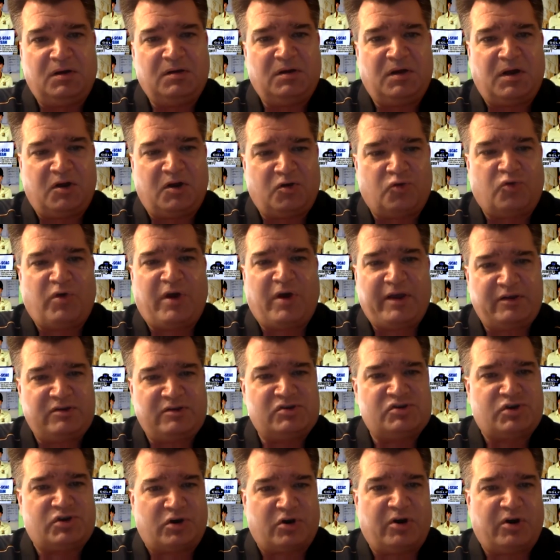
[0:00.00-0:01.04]
great
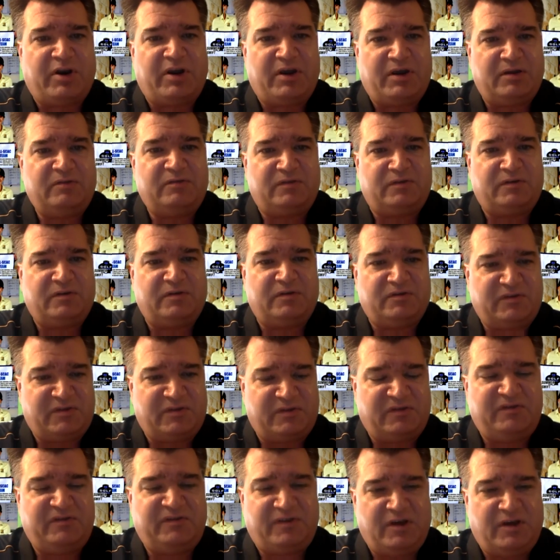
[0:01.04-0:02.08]
journey to
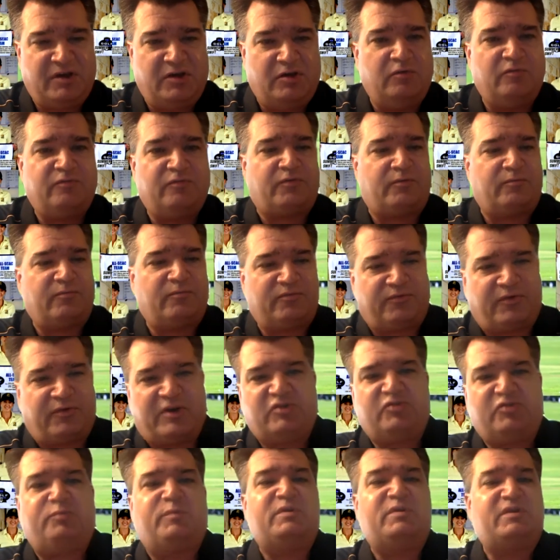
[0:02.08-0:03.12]
see you from
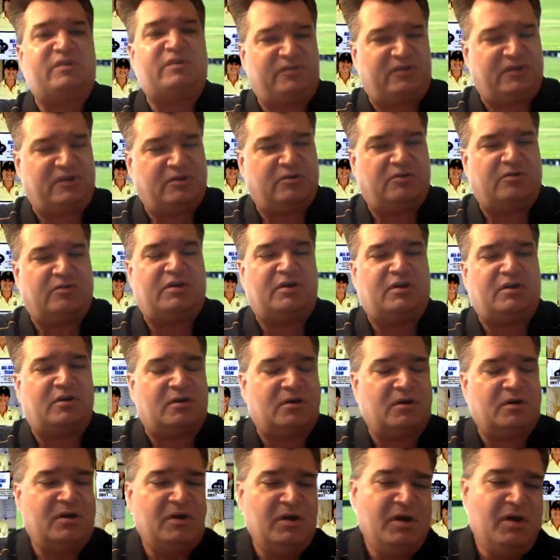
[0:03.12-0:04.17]
freshman to senior
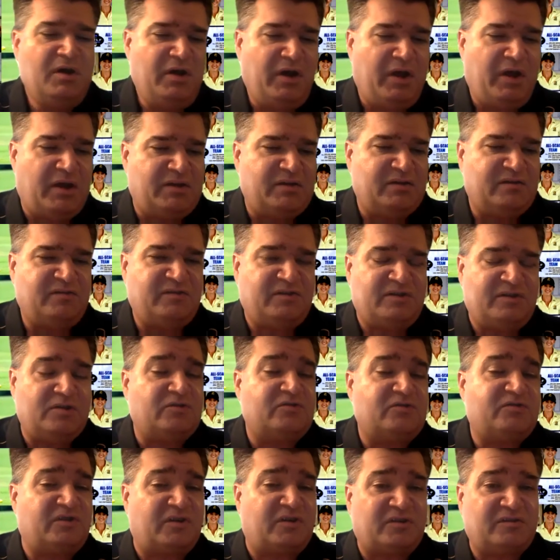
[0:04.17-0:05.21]
year and to see your
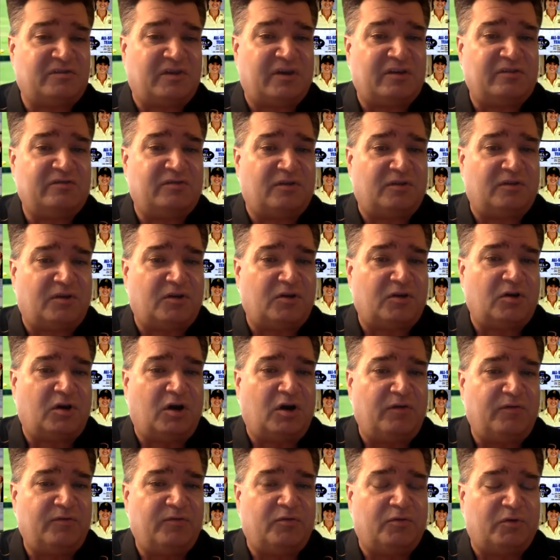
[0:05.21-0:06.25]
success on the
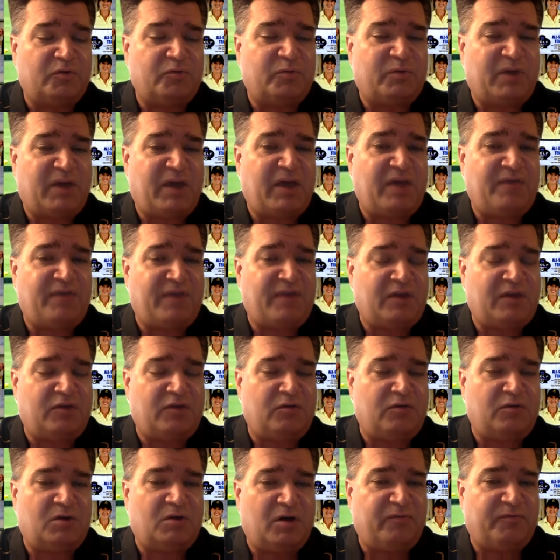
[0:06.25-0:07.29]
golf course. We can't thank you
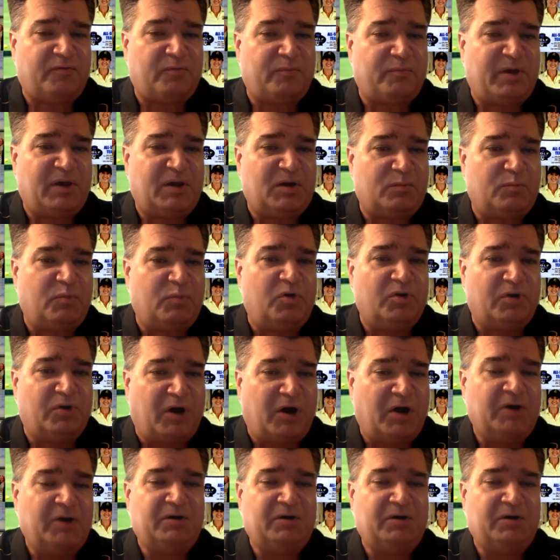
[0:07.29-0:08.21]
enough for being a Bulldog.